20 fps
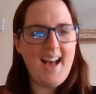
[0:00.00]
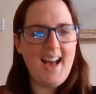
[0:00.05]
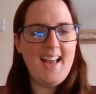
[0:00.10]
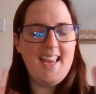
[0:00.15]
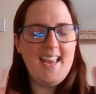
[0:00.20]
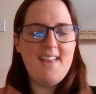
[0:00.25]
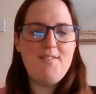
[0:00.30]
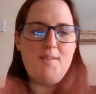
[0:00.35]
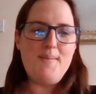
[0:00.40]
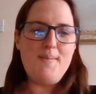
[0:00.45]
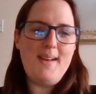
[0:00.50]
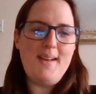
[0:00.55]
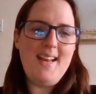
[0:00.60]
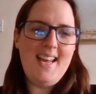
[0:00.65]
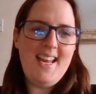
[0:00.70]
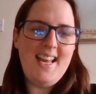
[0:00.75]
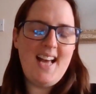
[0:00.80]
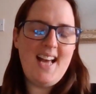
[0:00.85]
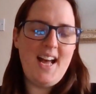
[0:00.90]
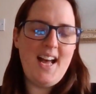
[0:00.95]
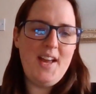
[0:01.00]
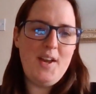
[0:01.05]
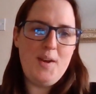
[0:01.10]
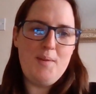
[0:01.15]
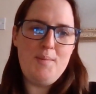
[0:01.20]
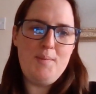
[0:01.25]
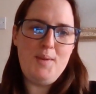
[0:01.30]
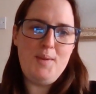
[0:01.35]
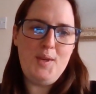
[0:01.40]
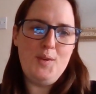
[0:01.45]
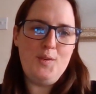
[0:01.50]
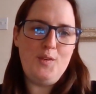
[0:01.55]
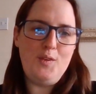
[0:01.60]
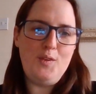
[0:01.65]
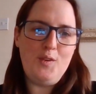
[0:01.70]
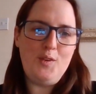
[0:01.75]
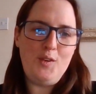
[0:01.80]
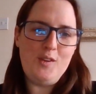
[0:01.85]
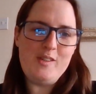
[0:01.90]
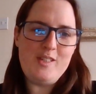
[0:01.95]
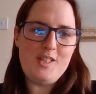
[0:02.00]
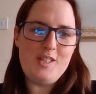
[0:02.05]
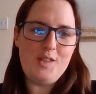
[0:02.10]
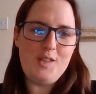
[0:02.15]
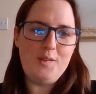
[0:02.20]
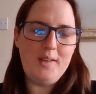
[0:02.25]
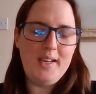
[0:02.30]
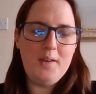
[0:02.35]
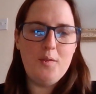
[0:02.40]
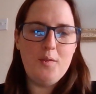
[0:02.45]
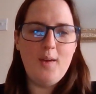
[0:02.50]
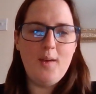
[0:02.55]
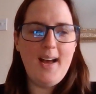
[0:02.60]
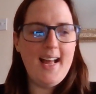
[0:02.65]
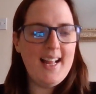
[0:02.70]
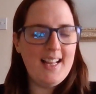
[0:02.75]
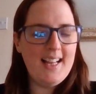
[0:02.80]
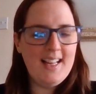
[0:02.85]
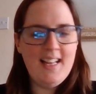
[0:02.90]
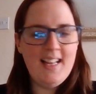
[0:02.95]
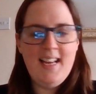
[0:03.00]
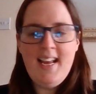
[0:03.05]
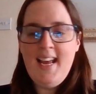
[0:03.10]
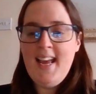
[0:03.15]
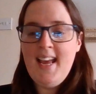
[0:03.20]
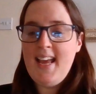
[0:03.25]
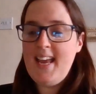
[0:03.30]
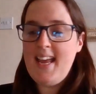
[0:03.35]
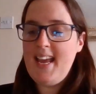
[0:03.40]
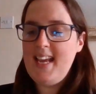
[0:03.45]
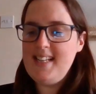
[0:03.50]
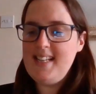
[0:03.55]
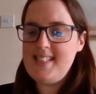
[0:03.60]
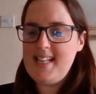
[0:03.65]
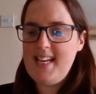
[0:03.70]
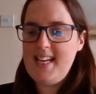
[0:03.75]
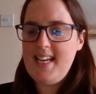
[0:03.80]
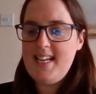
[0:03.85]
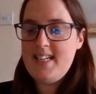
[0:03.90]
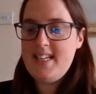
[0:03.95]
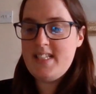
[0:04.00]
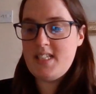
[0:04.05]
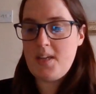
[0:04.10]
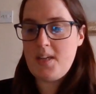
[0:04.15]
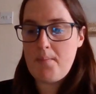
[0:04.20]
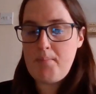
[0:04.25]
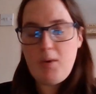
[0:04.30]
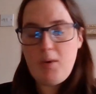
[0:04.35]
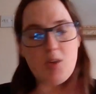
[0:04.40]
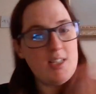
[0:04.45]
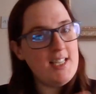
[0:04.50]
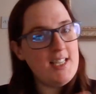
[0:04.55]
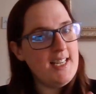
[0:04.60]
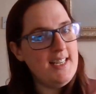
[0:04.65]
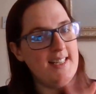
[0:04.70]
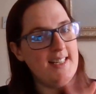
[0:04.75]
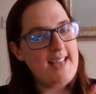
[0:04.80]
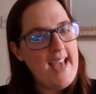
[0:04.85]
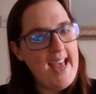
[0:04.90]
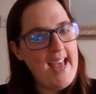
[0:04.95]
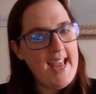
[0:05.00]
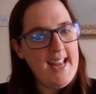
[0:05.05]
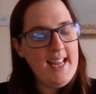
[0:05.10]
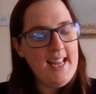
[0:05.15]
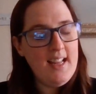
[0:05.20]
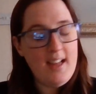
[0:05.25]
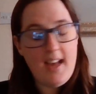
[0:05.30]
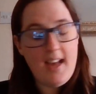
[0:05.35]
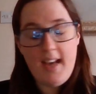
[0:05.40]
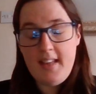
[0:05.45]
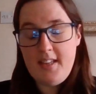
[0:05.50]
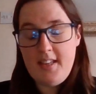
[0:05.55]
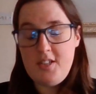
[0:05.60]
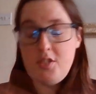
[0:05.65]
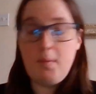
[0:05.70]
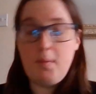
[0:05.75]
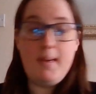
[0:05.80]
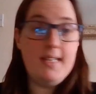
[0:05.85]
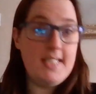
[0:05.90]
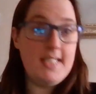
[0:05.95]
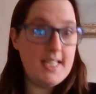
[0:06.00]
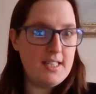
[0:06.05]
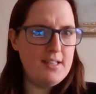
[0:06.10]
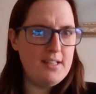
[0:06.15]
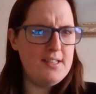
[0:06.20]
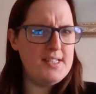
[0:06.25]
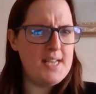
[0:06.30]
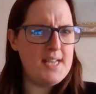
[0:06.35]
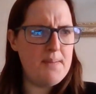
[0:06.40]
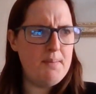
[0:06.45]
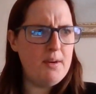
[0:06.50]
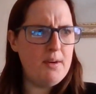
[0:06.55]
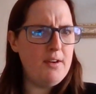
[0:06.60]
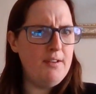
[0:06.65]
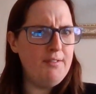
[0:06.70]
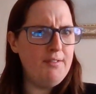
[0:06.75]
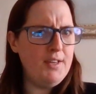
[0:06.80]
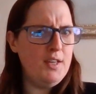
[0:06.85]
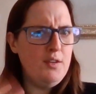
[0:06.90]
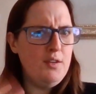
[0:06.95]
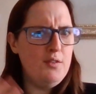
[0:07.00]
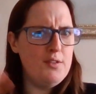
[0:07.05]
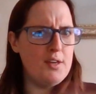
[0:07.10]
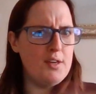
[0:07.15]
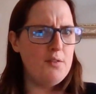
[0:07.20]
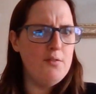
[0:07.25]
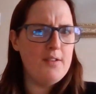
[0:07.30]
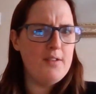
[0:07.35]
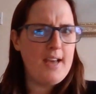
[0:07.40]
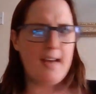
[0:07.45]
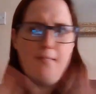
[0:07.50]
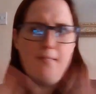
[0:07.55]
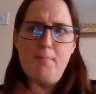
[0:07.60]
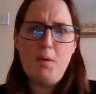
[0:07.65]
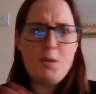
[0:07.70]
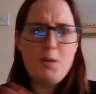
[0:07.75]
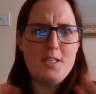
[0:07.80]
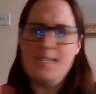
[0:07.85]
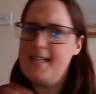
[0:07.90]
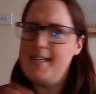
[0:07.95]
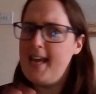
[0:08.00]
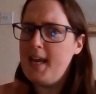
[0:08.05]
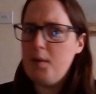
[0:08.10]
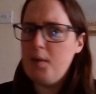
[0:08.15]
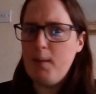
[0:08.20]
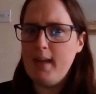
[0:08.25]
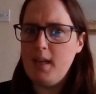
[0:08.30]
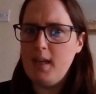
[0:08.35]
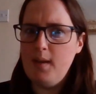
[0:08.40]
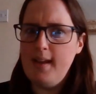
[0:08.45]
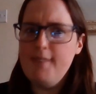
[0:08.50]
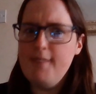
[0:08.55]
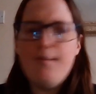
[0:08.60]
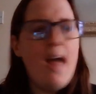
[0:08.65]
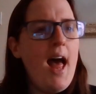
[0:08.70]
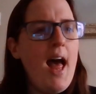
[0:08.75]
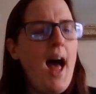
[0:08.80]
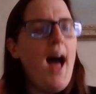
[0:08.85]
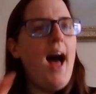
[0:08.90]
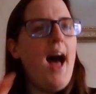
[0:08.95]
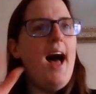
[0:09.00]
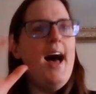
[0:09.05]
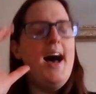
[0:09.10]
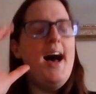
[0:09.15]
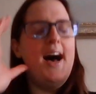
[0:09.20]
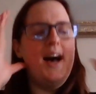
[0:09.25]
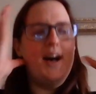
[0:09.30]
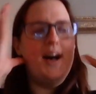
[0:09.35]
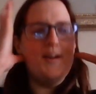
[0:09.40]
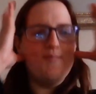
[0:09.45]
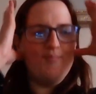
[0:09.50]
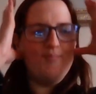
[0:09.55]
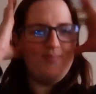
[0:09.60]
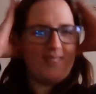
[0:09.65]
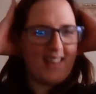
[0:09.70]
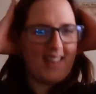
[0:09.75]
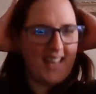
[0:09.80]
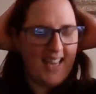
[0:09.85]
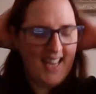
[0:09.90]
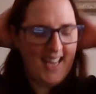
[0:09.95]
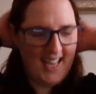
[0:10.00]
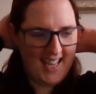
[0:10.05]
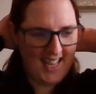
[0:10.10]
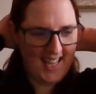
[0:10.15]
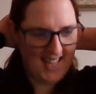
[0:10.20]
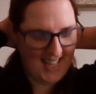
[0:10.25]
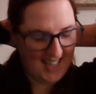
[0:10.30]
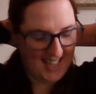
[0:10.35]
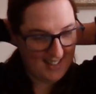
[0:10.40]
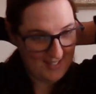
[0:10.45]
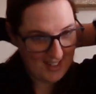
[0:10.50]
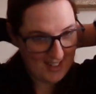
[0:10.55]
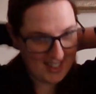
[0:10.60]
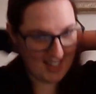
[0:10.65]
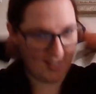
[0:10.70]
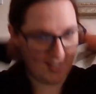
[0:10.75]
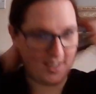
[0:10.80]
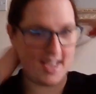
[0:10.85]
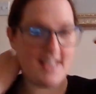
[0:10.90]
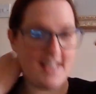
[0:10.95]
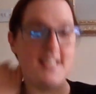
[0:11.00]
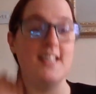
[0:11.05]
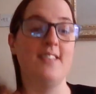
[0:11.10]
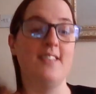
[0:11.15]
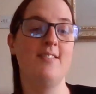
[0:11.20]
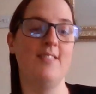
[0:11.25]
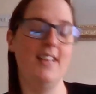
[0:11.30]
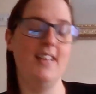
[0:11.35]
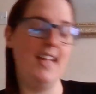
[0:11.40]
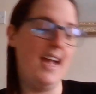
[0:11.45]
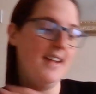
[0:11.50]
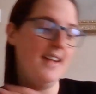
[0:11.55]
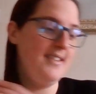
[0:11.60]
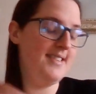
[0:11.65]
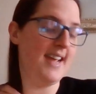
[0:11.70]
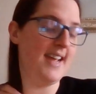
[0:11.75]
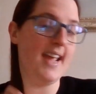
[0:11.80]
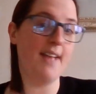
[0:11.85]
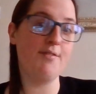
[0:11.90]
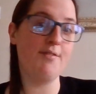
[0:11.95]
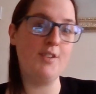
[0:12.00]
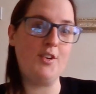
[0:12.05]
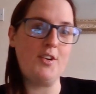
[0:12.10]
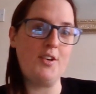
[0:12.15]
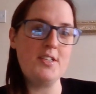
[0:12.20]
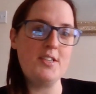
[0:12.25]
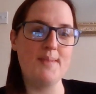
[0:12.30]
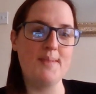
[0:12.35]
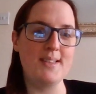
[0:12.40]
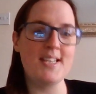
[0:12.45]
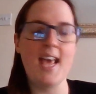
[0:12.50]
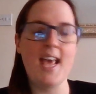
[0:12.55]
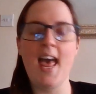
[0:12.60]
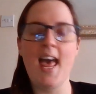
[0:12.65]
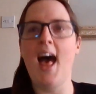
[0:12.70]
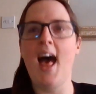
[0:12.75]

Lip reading: Hi everybody, I hope you're all doing well. It is Boxing Day, the 26th of December, if you don't have Boxing Day where you live. Here in the UK, so yeah, day after Christmas.